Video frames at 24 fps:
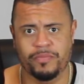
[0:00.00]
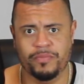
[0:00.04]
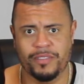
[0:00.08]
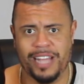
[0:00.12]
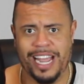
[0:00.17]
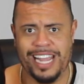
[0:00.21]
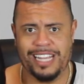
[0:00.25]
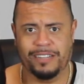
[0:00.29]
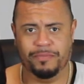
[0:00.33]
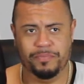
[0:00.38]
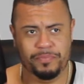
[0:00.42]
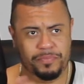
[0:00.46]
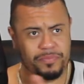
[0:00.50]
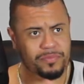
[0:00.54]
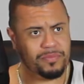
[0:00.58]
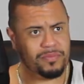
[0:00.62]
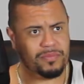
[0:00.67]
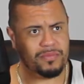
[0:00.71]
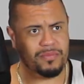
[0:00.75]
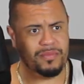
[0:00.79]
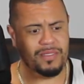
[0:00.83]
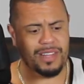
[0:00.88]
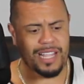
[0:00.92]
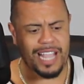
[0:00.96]
Like
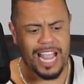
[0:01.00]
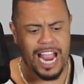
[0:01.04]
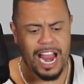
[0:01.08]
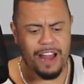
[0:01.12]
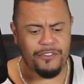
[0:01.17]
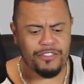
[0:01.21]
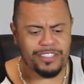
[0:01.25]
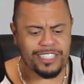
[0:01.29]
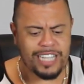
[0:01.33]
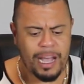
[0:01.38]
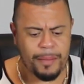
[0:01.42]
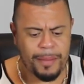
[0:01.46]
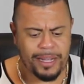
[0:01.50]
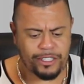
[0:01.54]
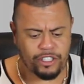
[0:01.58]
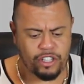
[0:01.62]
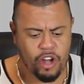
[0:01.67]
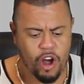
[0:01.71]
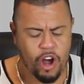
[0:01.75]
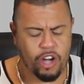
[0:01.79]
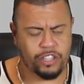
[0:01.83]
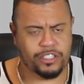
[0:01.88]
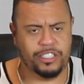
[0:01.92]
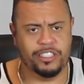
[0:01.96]
every time I
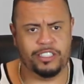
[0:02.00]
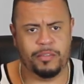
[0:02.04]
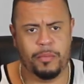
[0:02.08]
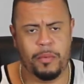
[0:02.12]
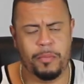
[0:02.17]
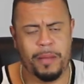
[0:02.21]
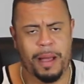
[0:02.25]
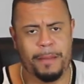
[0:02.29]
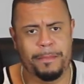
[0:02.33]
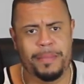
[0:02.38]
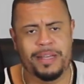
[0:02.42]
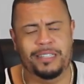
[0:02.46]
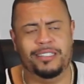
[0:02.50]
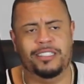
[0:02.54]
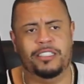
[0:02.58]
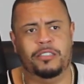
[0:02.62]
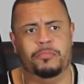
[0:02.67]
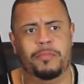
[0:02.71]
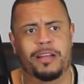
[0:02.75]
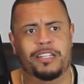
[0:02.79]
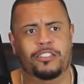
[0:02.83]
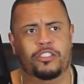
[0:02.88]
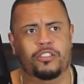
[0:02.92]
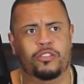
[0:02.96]
talk to some of my business
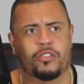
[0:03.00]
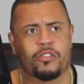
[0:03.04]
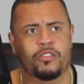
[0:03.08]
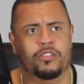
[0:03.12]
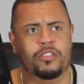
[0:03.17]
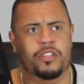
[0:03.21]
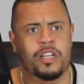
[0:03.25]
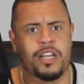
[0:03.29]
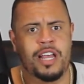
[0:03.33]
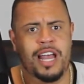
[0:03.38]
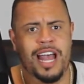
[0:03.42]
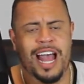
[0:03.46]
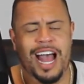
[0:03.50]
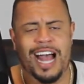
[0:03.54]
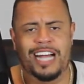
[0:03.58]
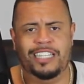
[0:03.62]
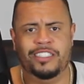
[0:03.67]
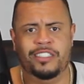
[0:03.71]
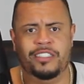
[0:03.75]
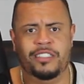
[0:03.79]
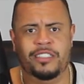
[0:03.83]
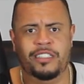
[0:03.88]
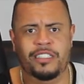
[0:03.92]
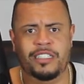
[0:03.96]
mentors,
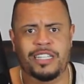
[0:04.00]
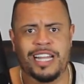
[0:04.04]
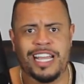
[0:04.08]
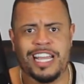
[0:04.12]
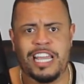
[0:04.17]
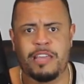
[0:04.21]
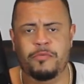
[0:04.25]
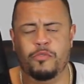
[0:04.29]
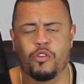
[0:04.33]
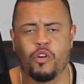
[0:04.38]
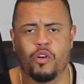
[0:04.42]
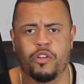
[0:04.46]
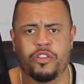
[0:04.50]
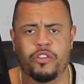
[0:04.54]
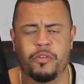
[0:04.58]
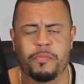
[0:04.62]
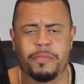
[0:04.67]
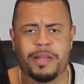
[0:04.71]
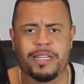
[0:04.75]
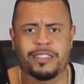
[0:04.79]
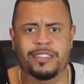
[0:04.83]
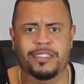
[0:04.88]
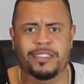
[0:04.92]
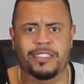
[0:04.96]
as they keep growing their
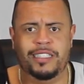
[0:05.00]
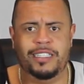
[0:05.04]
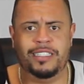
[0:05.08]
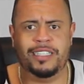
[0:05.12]
businesses,